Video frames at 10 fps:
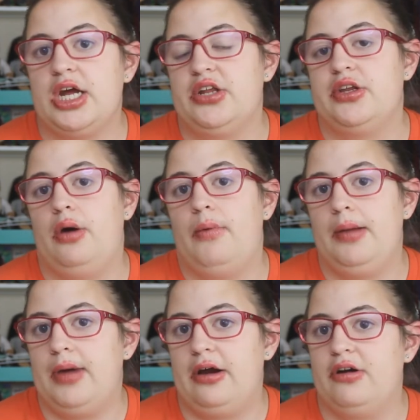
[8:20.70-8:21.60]
against a
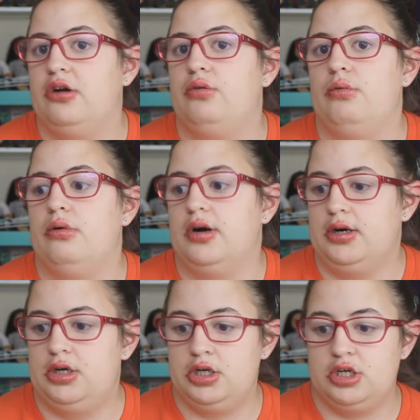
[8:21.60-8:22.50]
white background or
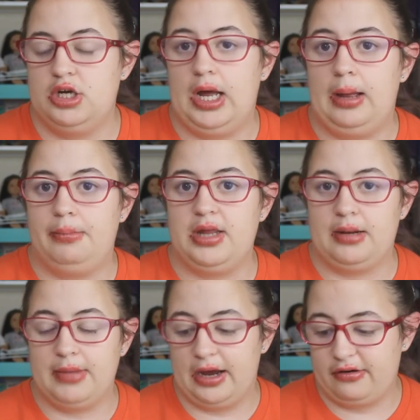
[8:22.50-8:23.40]
a
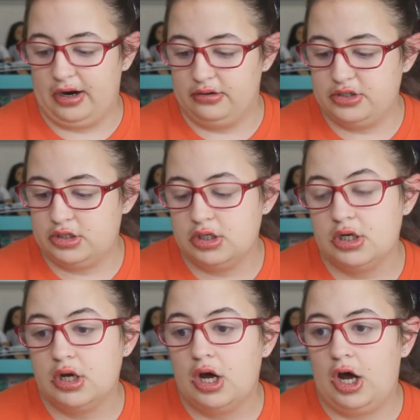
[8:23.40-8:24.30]
plain background
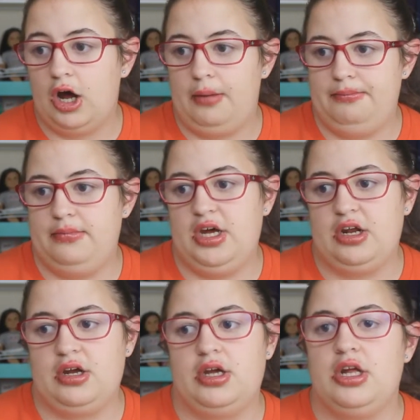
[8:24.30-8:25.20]
um, and
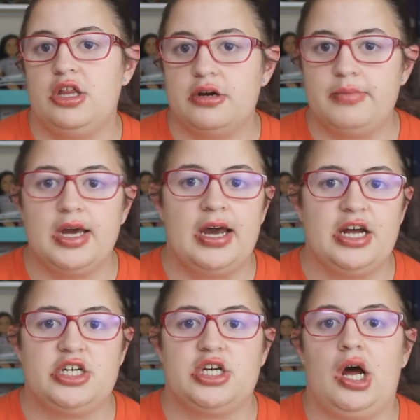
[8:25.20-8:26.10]
it can either be a
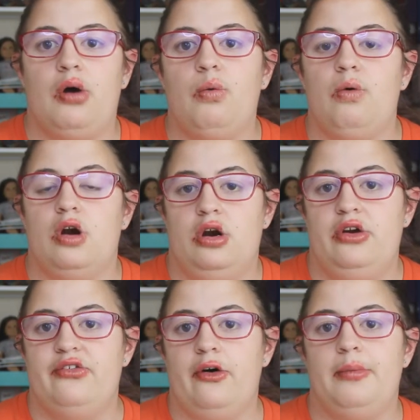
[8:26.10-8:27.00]
headshot or
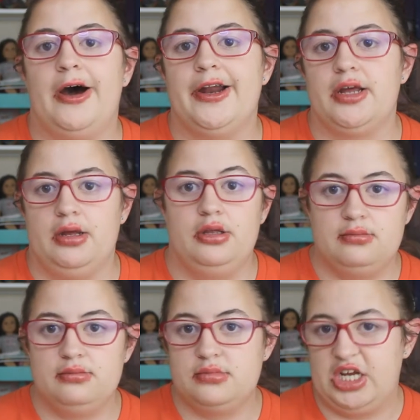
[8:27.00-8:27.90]
full body,
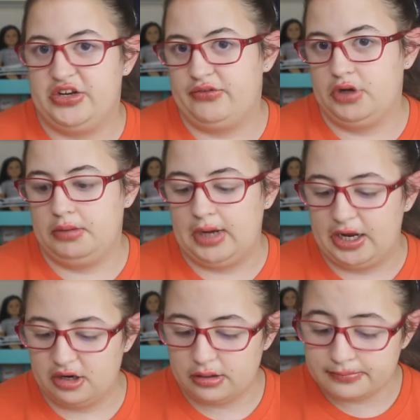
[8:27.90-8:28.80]
doesn't really
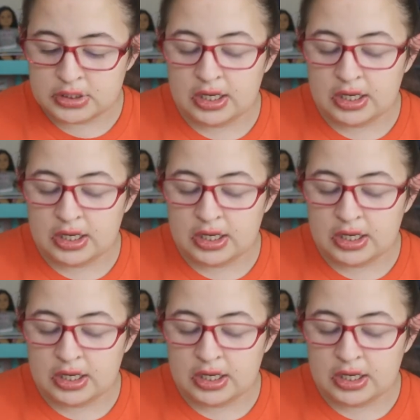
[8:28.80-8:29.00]
matter.